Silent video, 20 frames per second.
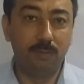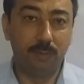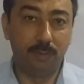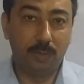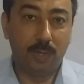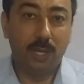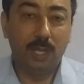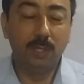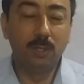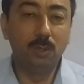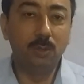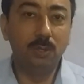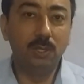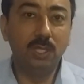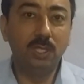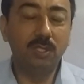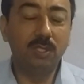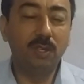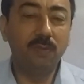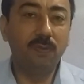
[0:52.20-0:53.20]
Although
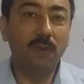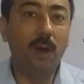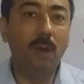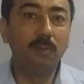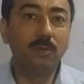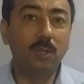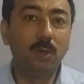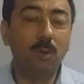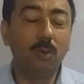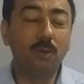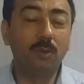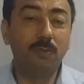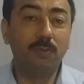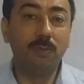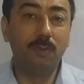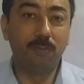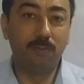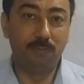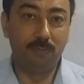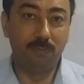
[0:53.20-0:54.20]
these reforms look
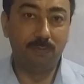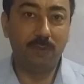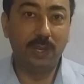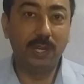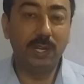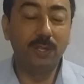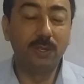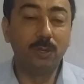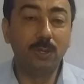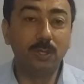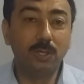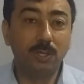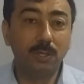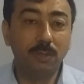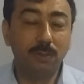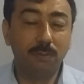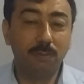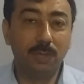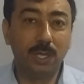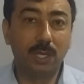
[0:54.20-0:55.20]
very good,
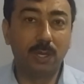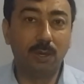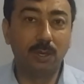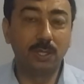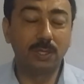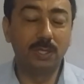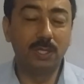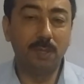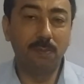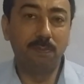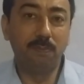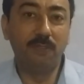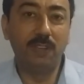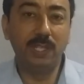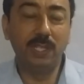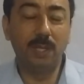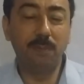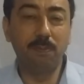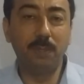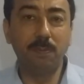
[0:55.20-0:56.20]
because
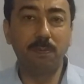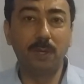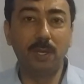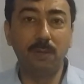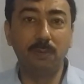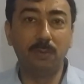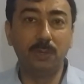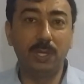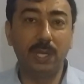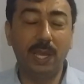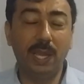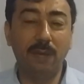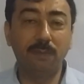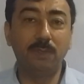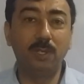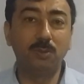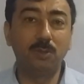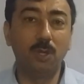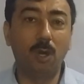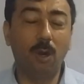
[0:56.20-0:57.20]
when the people would have
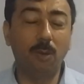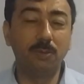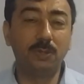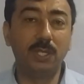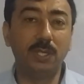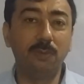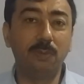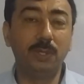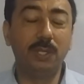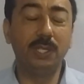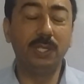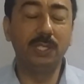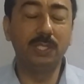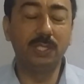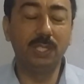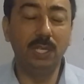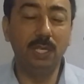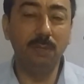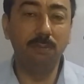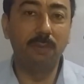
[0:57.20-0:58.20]
the jobs, they would
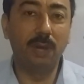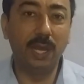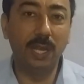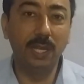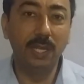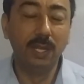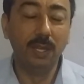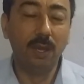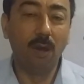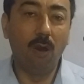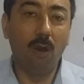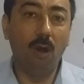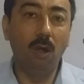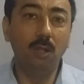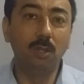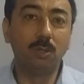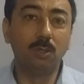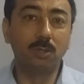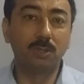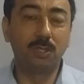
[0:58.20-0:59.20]
easily buy all
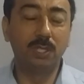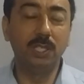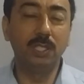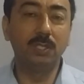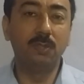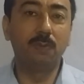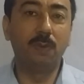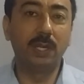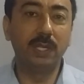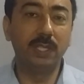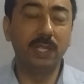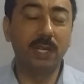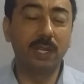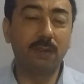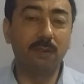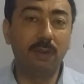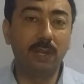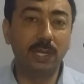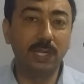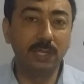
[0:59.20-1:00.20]
those things what they
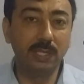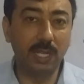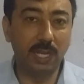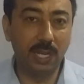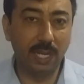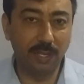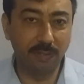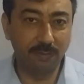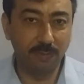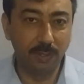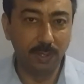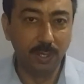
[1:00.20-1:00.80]
required in their life.